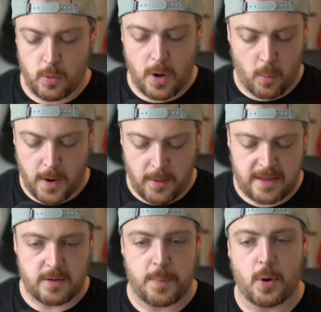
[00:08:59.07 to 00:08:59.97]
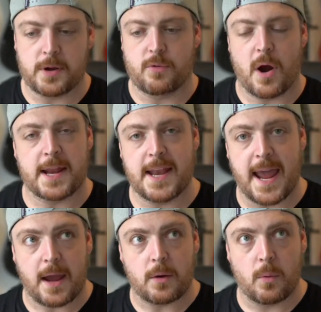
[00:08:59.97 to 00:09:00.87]
We're at the point right
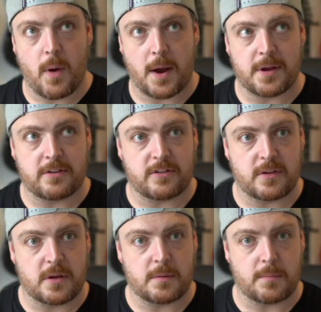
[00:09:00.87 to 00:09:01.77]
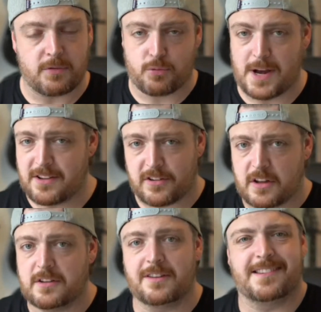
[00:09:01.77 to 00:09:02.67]
now where it's really just
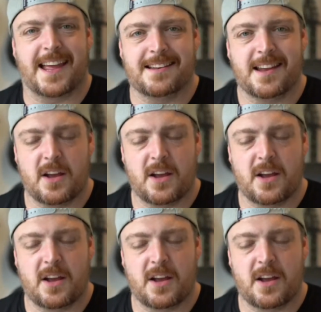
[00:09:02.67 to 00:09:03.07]
understanding